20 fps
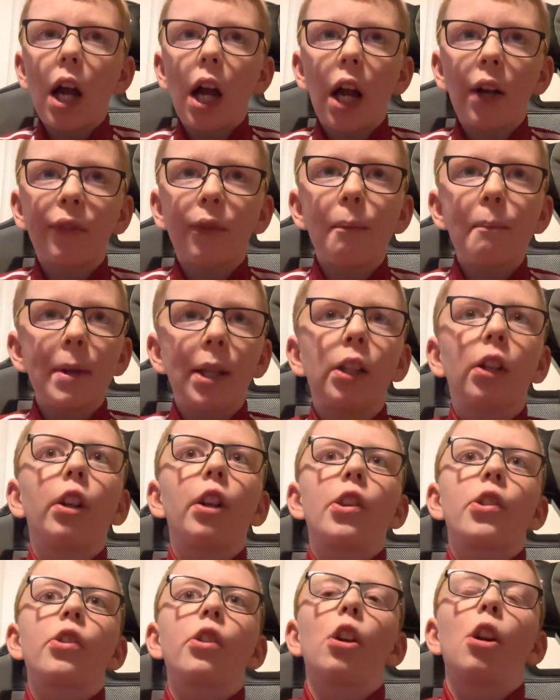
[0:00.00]
if I'm being
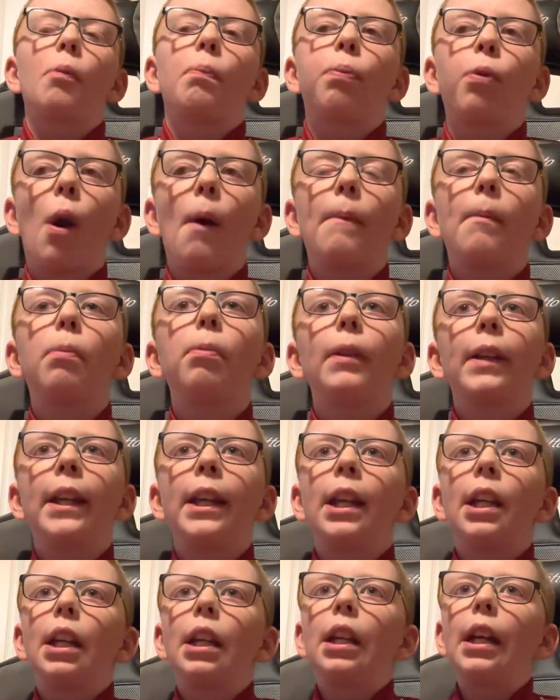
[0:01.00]
honest, are
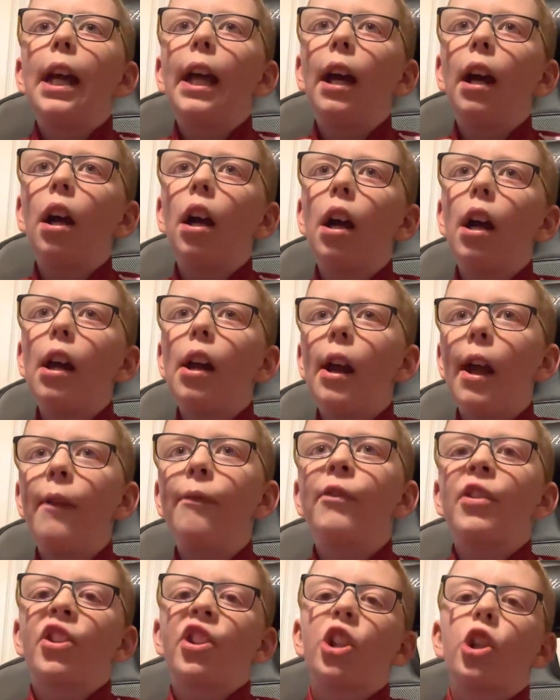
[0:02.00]
probably
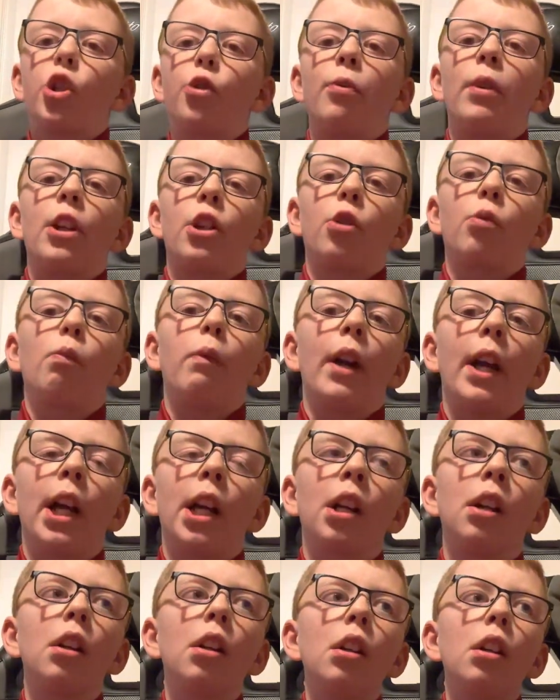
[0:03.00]
in the situation
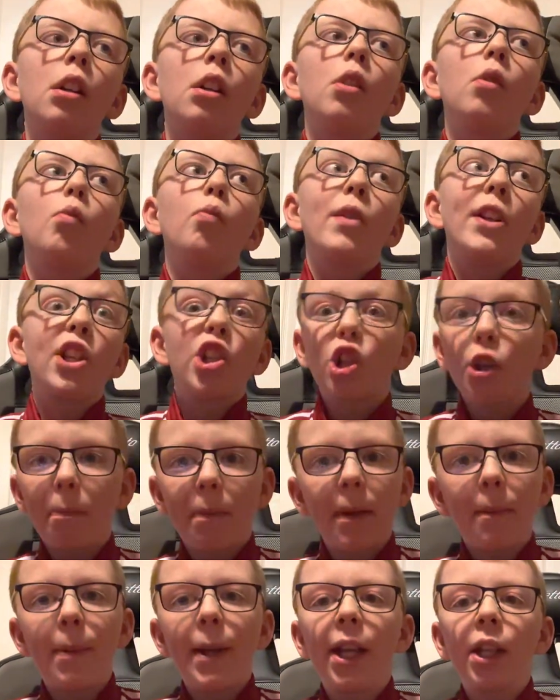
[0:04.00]
where we should
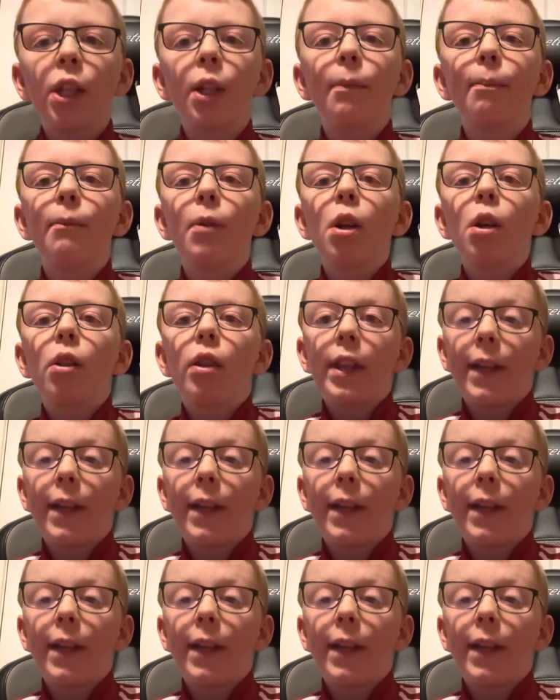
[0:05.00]
be beating them.